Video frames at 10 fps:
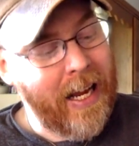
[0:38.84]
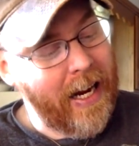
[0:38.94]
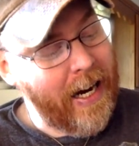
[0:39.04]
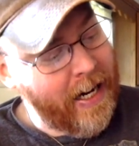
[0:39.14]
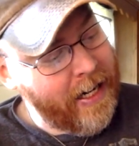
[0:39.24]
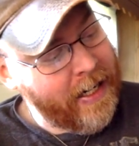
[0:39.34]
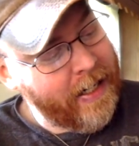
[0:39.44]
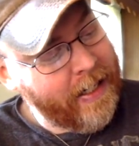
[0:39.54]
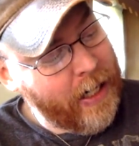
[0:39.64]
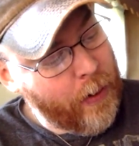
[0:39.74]
And
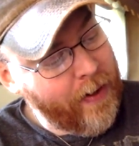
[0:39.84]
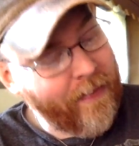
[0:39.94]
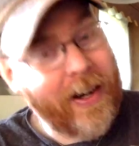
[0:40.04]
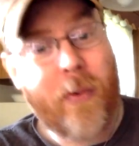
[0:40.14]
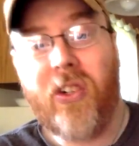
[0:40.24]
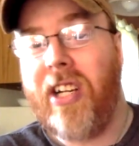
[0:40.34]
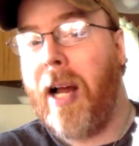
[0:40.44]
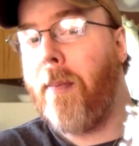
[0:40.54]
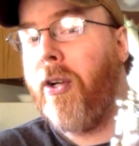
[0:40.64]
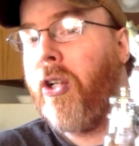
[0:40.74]
if anyone should
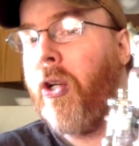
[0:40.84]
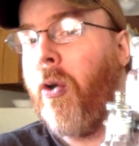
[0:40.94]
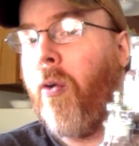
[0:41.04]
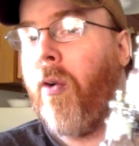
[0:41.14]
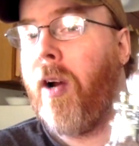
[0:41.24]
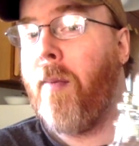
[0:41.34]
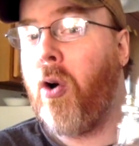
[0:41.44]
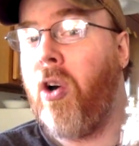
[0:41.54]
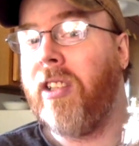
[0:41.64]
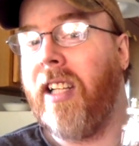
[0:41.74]
happen to come
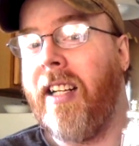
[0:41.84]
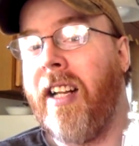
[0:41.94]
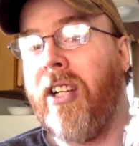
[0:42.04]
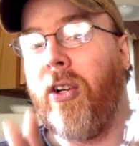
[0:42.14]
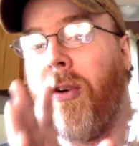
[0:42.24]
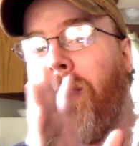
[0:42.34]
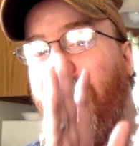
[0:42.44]
across another